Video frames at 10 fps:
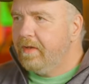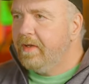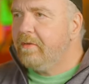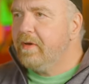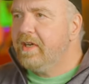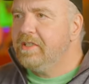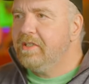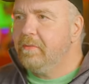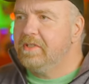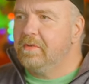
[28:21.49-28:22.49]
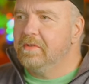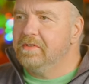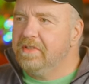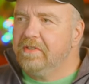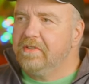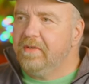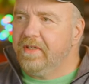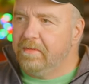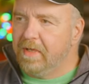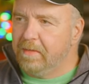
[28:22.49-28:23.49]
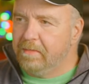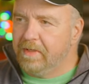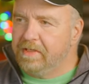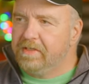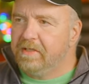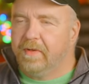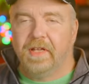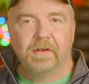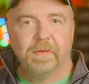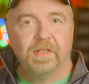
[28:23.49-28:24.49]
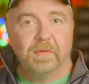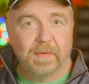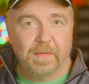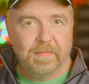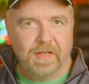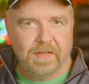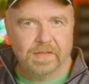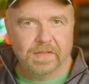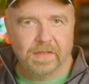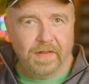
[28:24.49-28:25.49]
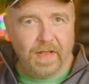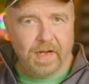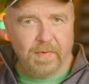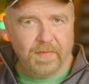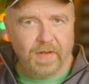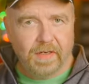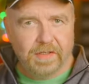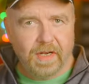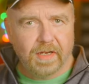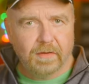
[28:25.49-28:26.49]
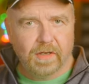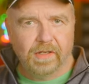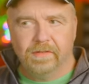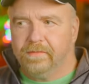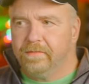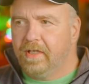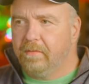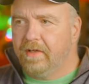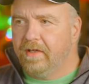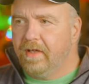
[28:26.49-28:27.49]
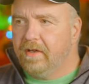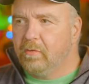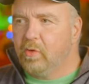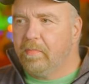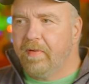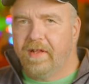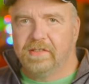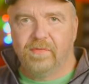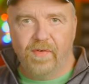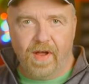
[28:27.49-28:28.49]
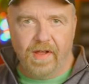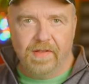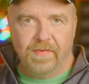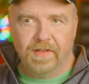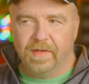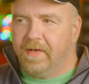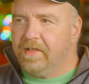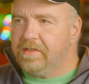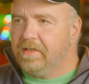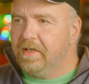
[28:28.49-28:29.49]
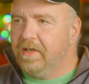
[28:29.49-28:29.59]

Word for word: Otherwise, we store 0 in the minimum digits and we increment to the minimum tens. Then we've got to check, well, did we roll past 5 in the minutes?